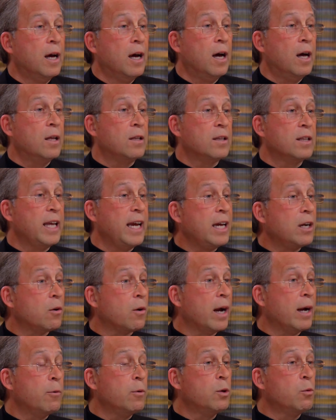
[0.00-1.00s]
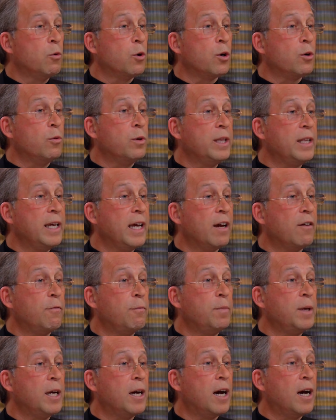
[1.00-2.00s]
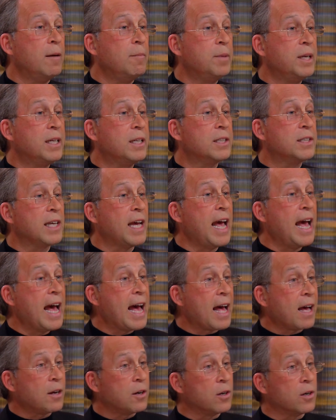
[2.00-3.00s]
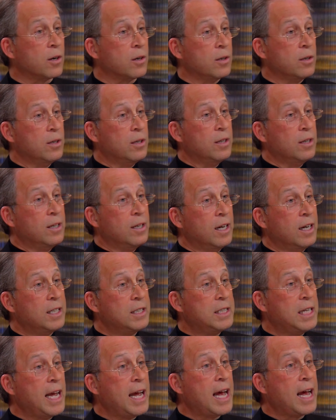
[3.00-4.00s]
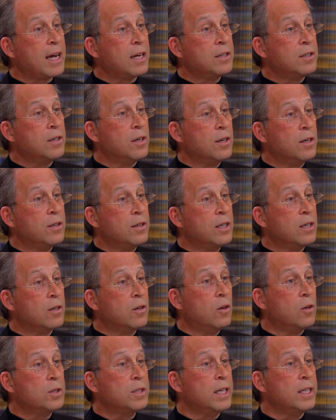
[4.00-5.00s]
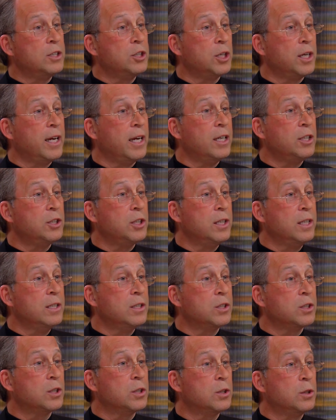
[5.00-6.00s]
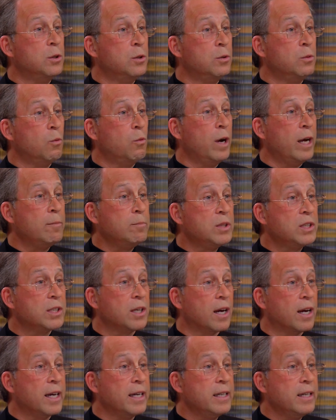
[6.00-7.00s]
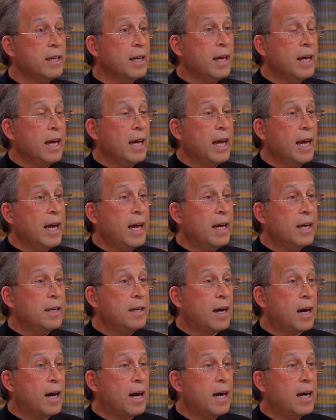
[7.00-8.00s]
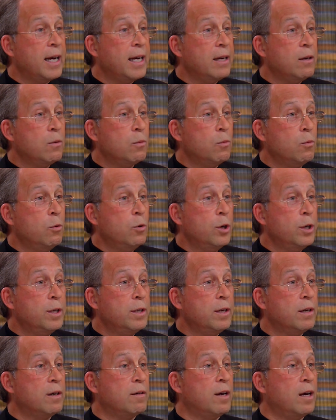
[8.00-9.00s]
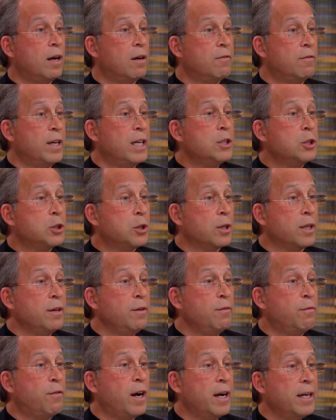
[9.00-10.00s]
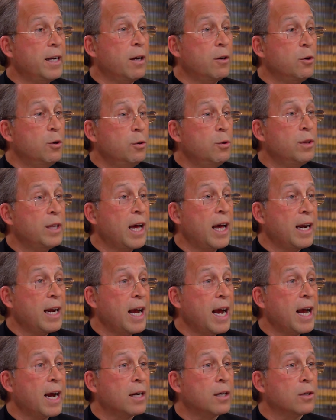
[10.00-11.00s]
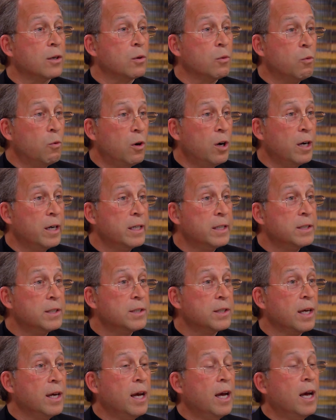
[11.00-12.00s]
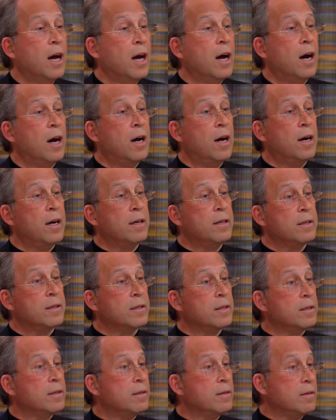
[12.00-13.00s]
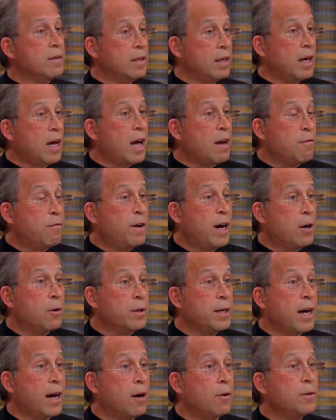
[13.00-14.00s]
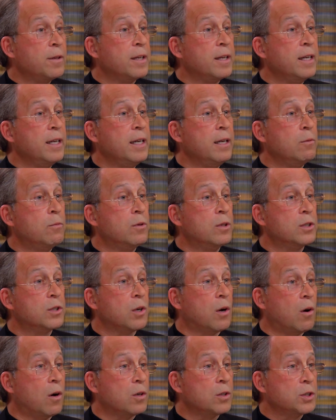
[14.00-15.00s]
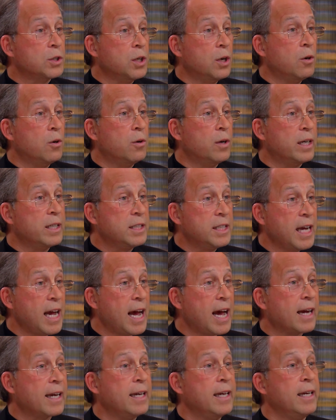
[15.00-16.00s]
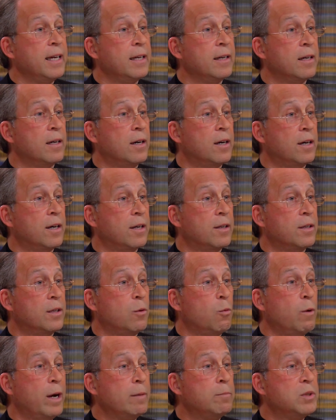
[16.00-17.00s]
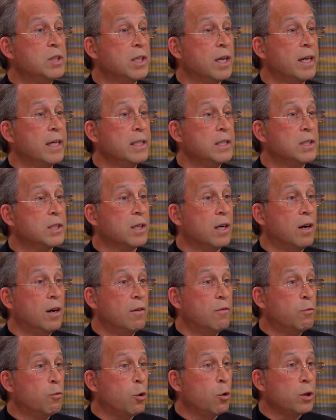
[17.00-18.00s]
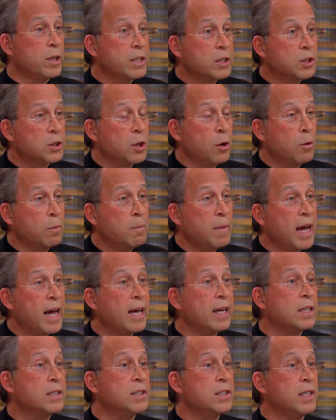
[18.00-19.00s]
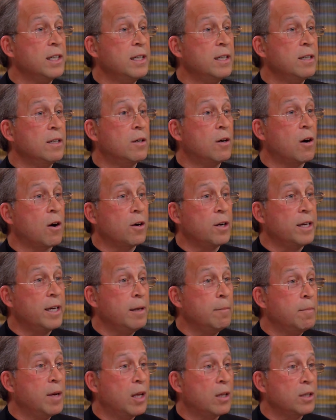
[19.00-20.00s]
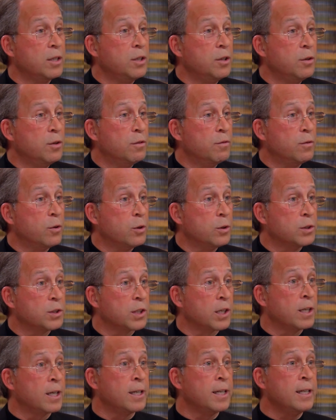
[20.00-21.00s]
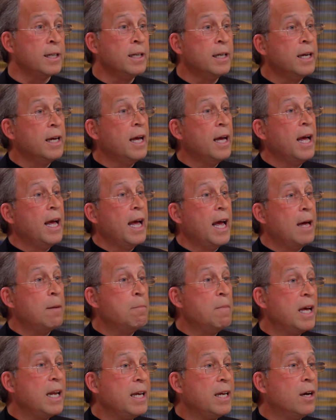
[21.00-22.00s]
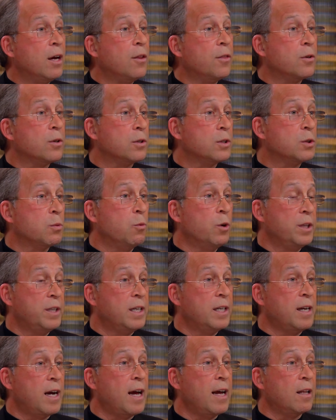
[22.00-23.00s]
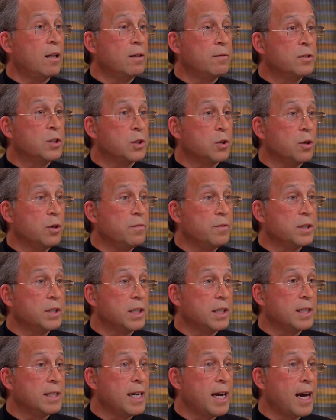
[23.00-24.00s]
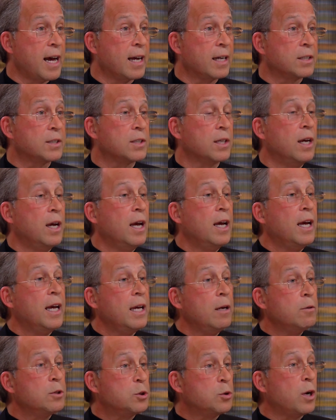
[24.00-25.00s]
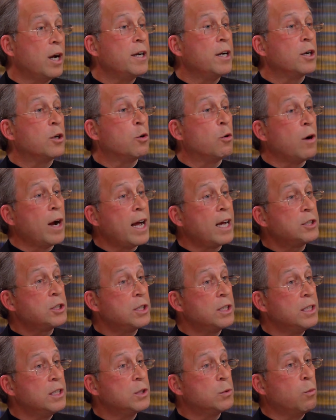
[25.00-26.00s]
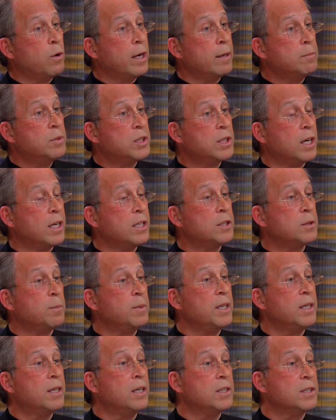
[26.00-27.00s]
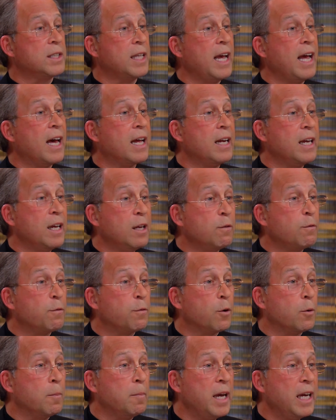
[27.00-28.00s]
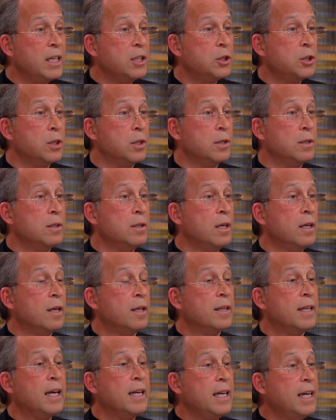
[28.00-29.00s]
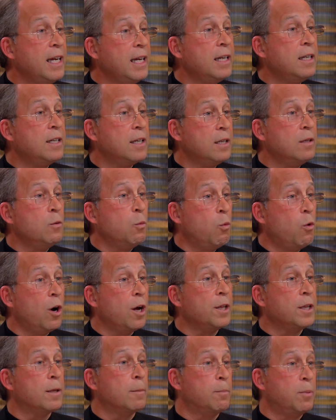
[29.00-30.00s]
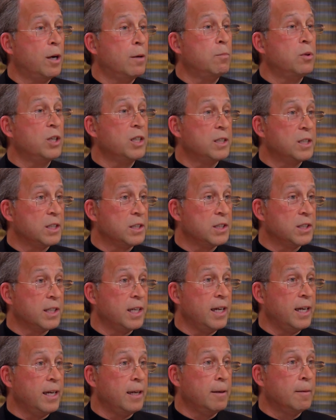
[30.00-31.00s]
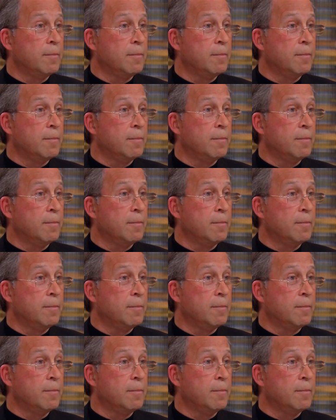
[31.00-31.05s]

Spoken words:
Later, I would work with the FBI because a hacker attacked the Cult Education Institute website, and I would eventually find out who that hacker was. I found out that he was also attacking the websites of Rolling Stone magazine, Carnegie Mellon University, and many others with denial of service attacks. He was trying to crash these websites because they had information that he didn't want the public to see.